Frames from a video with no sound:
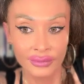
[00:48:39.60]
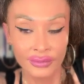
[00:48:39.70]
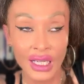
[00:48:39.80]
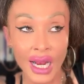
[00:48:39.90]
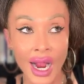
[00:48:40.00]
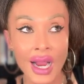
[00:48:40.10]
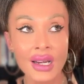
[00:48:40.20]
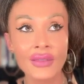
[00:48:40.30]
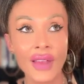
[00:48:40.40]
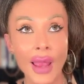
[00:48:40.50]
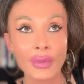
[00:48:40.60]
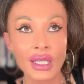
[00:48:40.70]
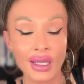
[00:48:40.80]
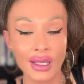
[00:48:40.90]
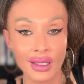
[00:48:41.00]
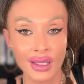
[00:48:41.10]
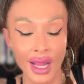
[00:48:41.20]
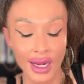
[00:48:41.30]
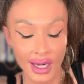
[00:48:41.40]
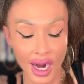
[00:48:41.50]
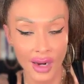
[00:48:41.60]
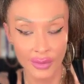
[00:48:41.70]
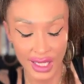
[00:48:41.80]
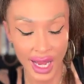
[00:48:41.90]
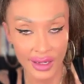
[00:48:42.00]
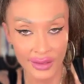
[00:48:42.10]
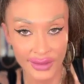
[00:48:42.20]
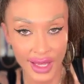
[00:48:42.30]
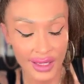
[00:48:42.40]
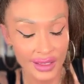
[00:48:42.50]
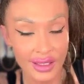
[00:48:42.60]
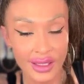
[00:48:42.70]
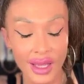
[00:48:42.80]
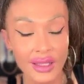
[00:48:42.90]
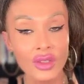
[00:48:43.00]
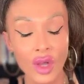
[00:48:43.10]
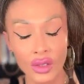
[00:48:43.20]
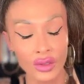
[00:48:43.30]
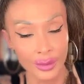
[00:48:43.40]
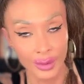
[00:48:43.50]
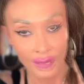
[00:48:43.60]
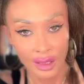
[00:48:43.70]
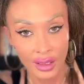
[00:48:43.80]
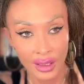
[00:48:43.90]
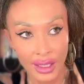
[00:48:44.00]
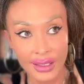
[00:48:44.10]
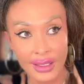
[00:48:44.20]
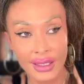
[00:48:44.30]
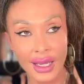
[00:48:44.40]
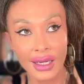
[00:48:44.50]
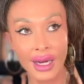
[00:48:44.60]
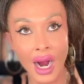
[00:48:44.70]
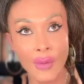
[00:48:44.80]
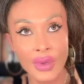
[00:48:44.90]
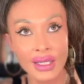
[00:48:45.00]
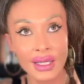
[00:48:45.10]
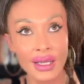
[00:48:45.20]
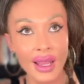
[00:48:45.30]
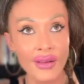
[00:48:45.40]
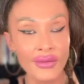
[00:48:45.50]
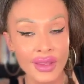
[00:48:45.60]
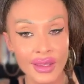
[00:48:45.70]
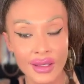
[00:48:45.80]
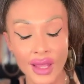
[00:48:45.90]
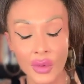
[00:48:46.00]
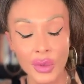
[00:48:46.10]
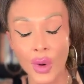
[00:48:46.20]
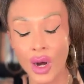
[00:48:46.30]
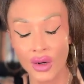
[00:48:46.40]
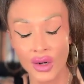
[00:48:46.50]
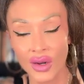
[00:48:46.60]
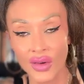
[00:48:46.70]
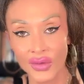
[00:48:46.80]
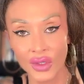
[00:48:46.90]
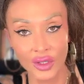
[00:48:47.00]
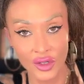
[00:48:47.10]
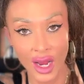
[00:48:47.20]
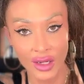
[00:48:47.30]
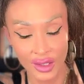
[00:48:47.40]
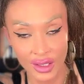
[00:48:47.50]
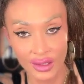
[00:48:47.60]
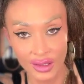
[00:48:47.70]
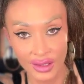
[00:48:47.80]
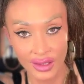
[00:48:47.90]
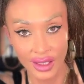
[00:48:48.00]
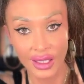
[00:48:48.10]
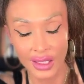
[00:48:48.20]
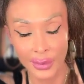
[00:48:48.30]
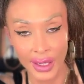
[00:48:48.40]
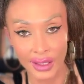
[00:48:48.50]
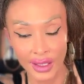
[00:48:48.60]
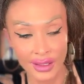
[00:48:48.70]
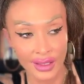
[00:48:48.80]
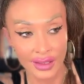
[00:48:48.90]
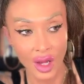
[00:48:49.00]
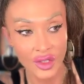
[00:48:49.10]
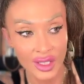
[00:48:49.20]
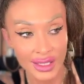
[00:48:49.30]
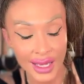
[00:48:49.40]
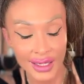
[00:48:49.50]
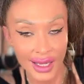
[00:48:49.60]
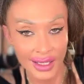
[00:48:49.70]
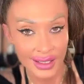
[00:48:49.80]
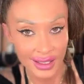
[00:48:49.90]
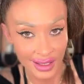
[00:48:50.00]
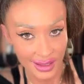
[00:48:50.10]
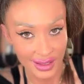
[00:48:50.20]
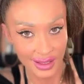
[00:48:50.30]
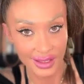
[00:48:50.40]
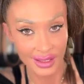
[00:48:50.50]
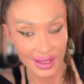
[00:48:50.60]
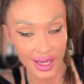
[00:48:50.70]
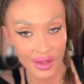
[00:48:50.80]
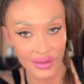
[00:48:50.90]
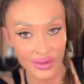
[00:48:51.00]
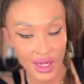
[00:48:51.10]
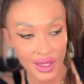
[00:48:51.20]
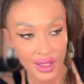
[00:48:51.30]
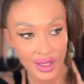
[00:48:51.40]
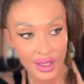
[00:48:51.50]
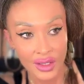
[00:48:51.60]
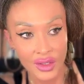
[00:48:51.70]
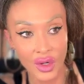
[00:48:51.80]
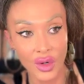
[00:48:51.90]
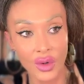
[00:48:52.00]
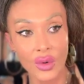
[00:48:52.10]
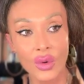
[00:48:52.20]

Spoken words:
the kind of emptiness that comes out of that is intolerable. It's encompassing everything that was part of their childhood experience. It's not just that incidence in itself. So